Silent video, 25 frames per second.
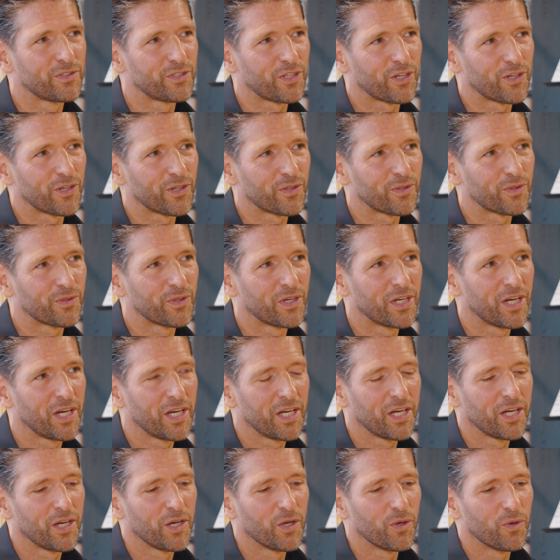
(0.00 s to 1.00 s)
So
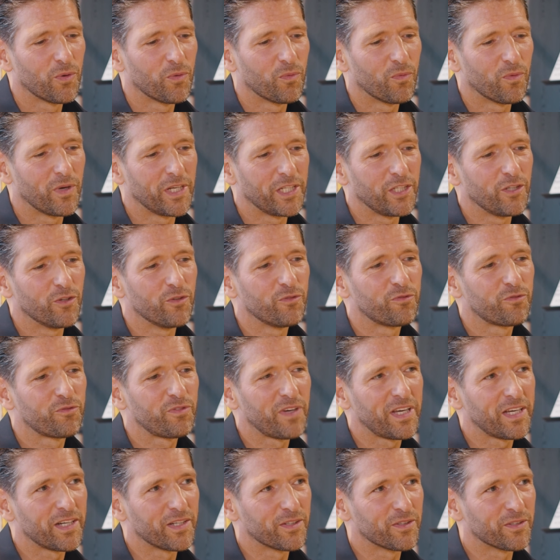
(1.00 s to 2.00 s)
when you
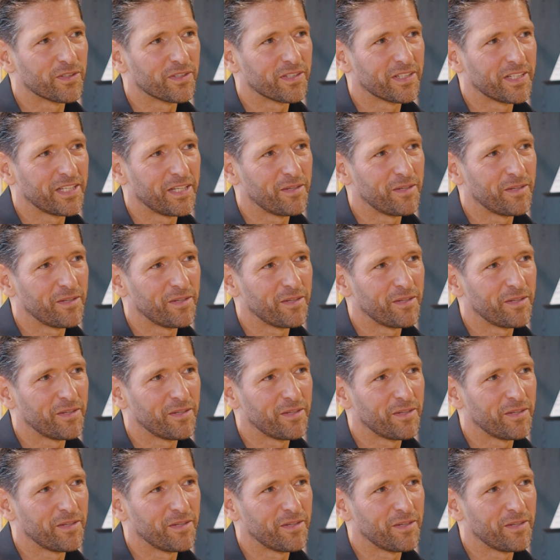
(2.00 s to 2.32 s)
fail